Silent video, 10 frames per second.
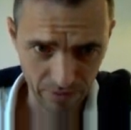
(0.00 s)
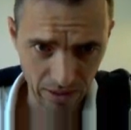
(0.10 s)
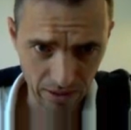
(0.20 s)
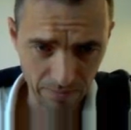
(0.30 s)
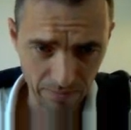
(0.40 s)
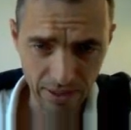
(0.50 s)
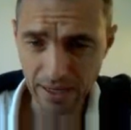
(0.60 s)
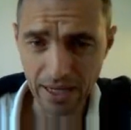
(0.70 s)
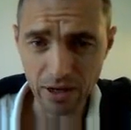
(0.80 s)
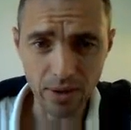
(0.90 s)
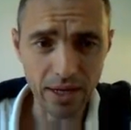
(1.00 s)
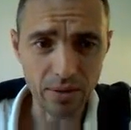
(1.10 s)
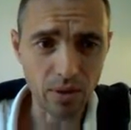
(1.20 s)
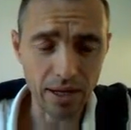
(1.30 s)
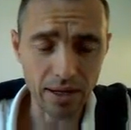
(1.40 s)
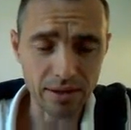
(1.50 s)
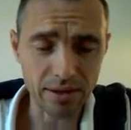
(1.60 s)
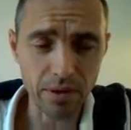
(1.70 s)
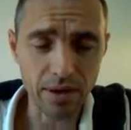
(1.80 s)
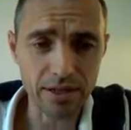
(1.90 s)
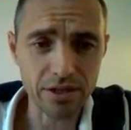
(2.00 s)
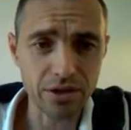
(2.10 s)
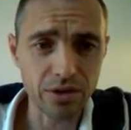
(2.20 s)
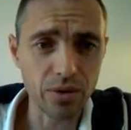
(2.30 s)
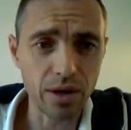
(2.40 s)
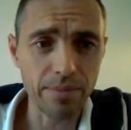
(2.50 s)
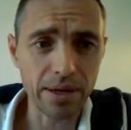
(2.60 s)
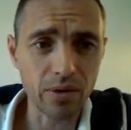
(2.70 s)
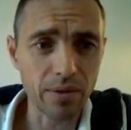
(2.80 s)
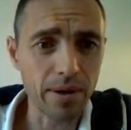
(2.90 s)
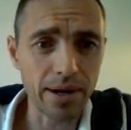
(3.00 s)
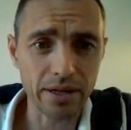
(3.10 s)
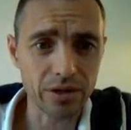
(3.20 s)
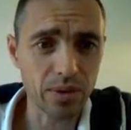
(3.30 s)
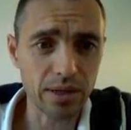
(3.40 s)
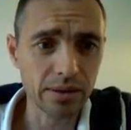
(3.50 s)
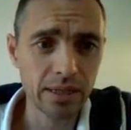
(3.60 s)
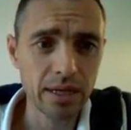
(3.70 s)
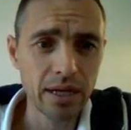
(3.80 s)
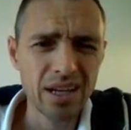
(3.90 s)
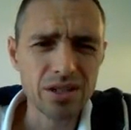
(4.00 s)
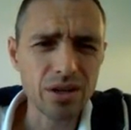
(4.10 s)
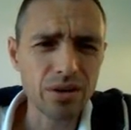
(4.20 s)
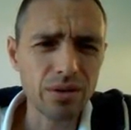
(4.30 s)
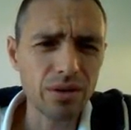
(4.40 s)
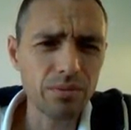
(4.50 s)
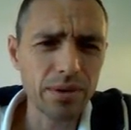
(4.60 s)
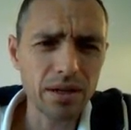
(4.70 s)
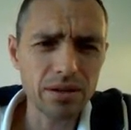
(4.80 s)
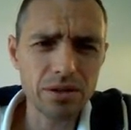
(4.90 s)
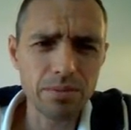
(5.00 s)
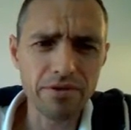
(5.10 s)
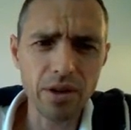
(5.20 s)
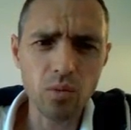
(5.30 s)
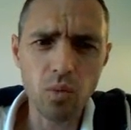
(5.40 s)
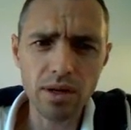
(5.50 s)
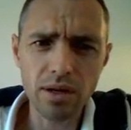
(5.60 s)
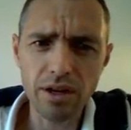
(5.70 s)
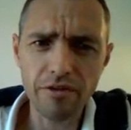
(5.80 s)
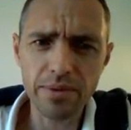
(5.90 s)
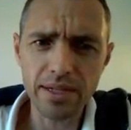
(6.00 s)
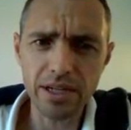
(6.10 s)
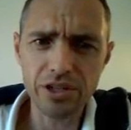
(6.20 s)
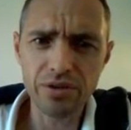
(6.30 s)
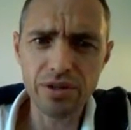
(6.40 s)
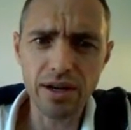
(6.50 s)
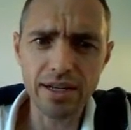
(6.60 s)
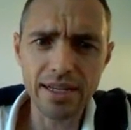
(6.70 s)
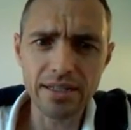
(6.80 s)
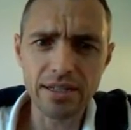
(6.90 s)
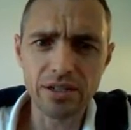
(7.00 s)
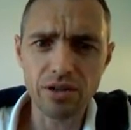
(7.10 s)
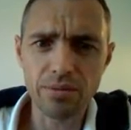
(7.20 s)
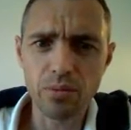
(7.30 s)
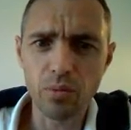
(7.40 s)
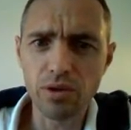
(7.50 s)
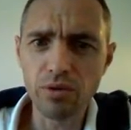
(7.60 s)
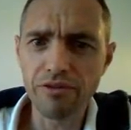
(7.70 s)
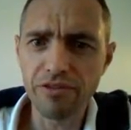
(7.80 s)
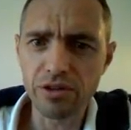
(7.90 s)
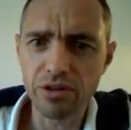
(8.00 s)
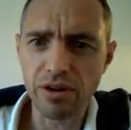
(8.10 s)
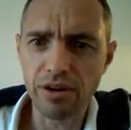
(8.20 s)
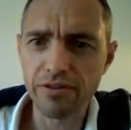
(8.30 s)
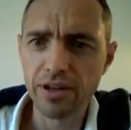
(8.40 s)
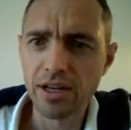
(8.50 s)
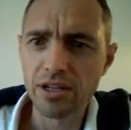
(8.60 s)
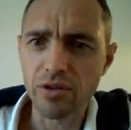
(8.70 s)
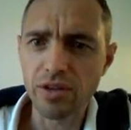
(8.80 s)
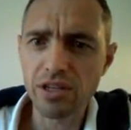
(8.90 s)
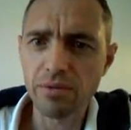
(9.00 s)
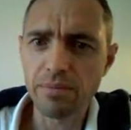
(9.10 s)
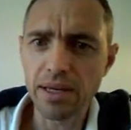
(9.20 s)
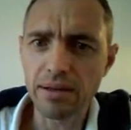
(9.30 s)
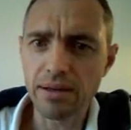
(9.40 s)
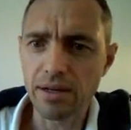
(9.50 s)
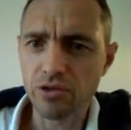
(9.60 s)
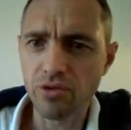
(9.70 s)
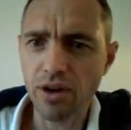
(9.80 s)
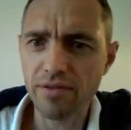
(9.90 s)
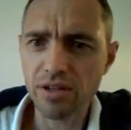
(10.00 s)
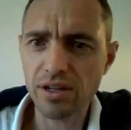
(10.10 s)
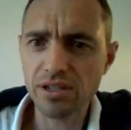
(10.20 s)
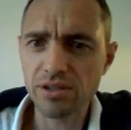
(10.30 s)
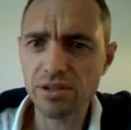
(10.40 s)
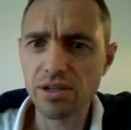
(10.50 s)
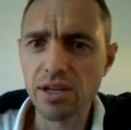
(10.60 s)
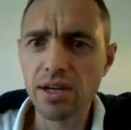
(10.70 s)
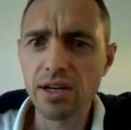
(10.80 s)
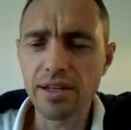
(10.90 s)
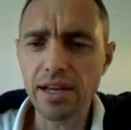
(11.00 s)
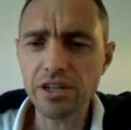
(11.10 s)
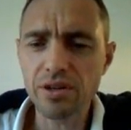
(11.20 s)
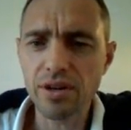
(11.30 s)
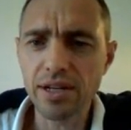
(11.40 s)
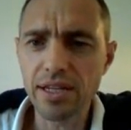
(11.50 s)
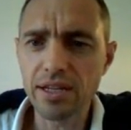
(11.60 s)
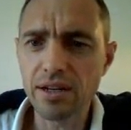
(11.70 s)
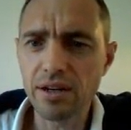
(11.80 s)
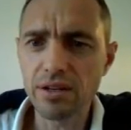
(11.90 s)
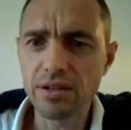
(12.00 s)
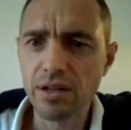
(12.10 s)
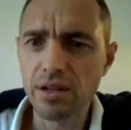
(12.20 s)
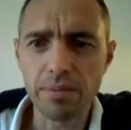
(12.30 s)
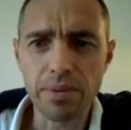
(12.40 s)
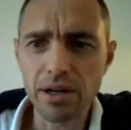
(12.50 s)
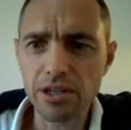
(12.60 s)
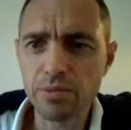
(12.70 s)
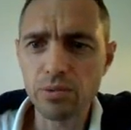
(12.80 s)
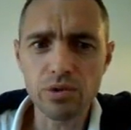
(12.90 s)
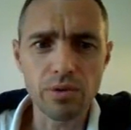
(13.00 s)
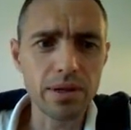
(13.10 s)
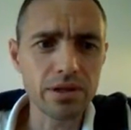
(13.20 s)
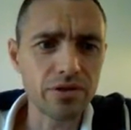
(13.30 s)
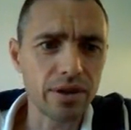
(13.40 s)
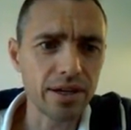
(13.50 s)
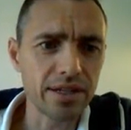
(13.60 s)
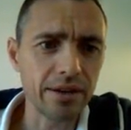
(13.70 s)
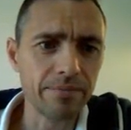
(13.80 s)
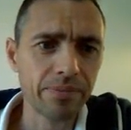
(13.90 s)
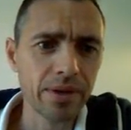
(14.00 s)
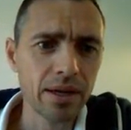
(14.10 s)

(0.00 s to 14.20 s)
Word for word: uh, but it, equally it, it applies to uh, Bitcoin mining as well. So you'll be asked to provide one government issued identity document with your photograph. So this can be a driver's license, national ID card, your passport or military ID.